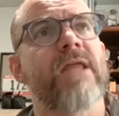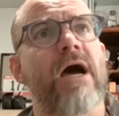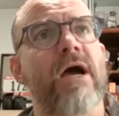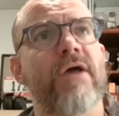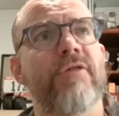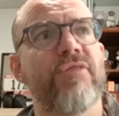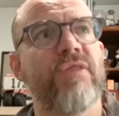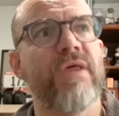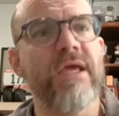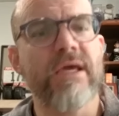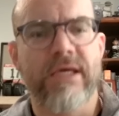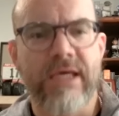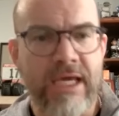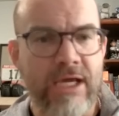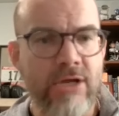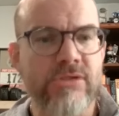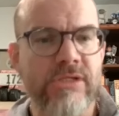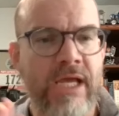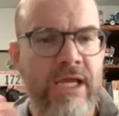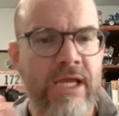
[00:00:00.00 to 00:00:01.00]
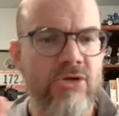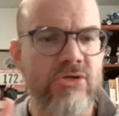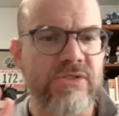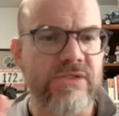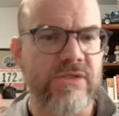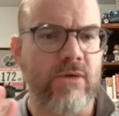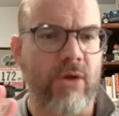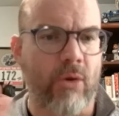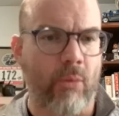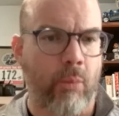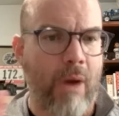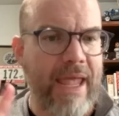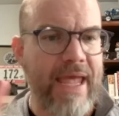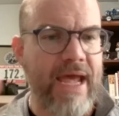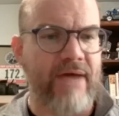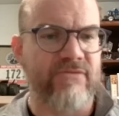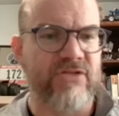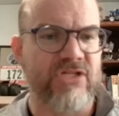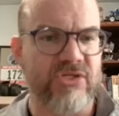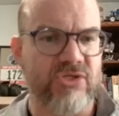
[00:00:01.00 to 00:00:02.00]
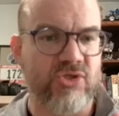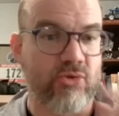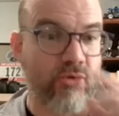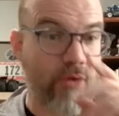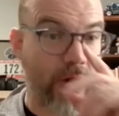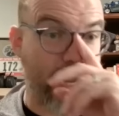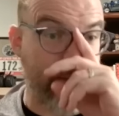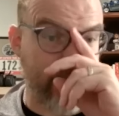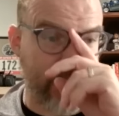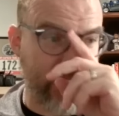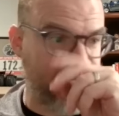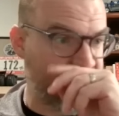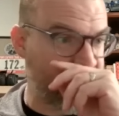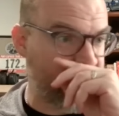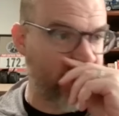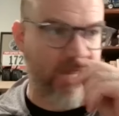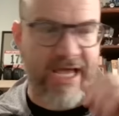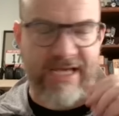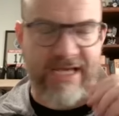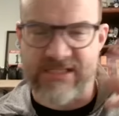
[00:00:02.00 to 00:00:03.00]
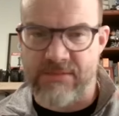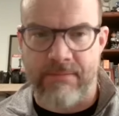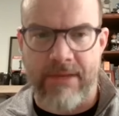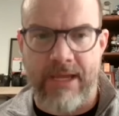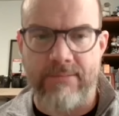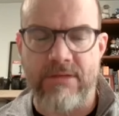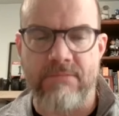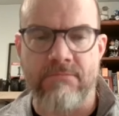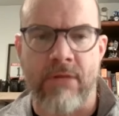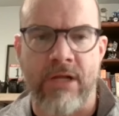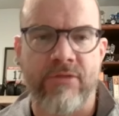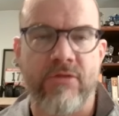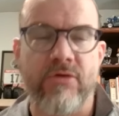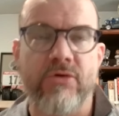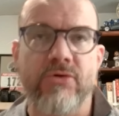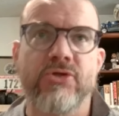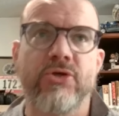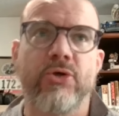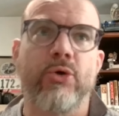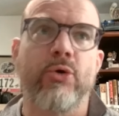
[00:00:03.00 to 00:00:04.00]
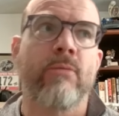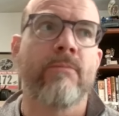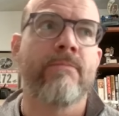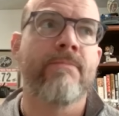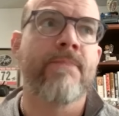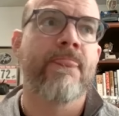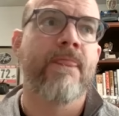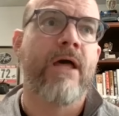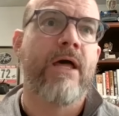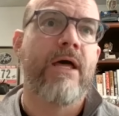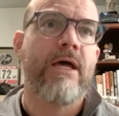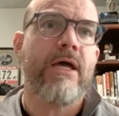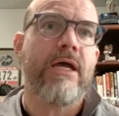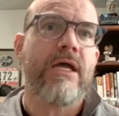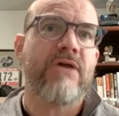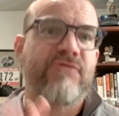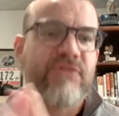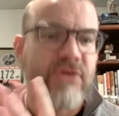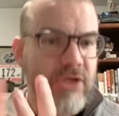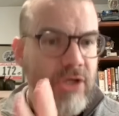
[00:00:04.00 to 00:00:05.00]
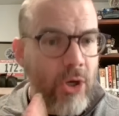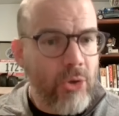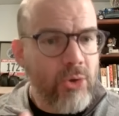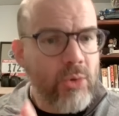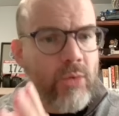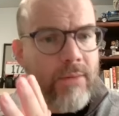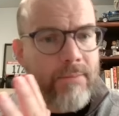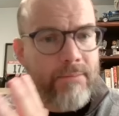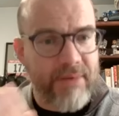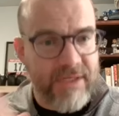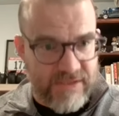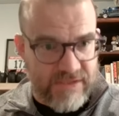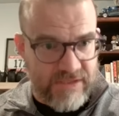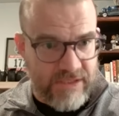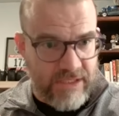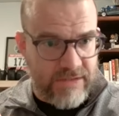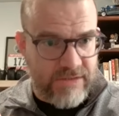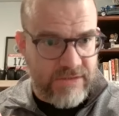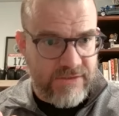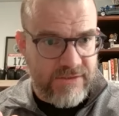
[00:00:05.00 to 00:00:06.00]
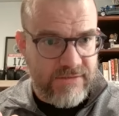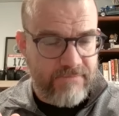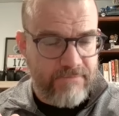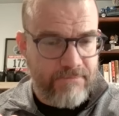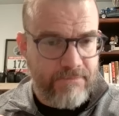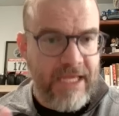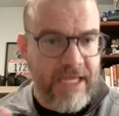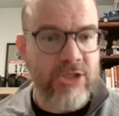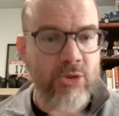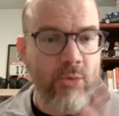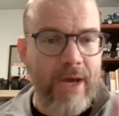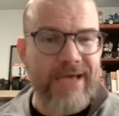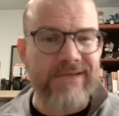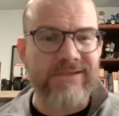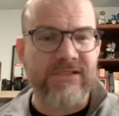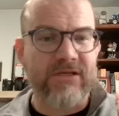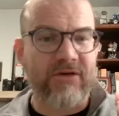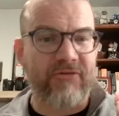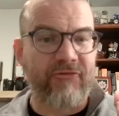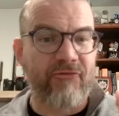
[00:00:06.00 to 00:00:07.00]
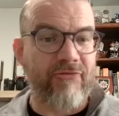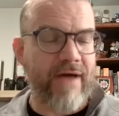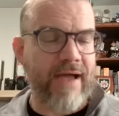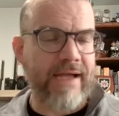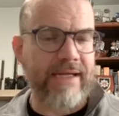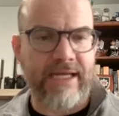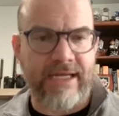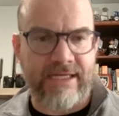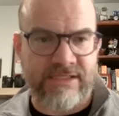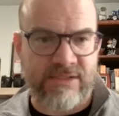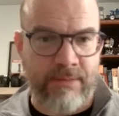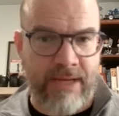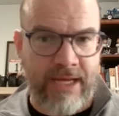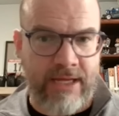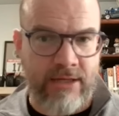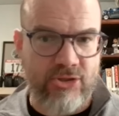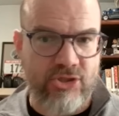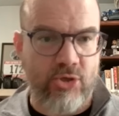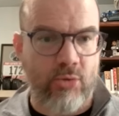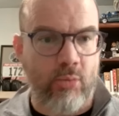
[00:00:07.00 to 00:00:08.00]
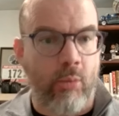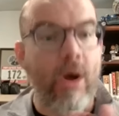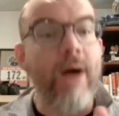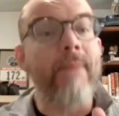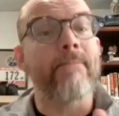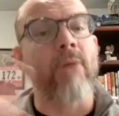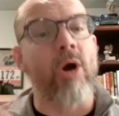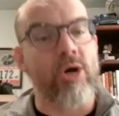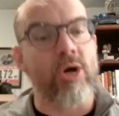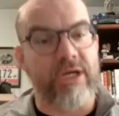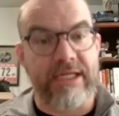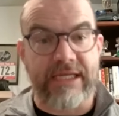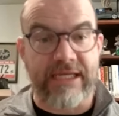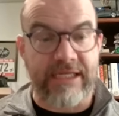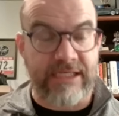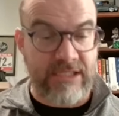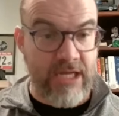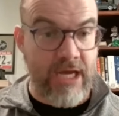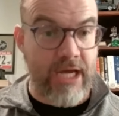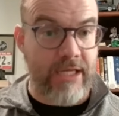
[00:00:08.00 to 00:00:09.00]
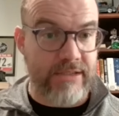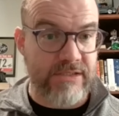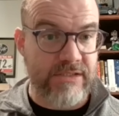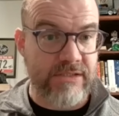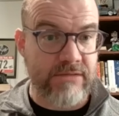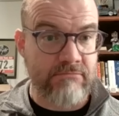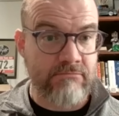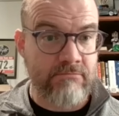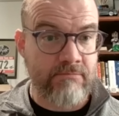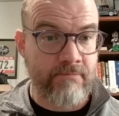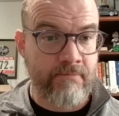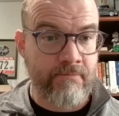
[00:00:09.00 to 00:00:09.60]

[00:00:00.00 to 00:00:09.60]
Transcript: I think here here's a way I've described it in the last maybe month or two. If you go to a business mm-hmm. and you ask a finance manager what marketing does,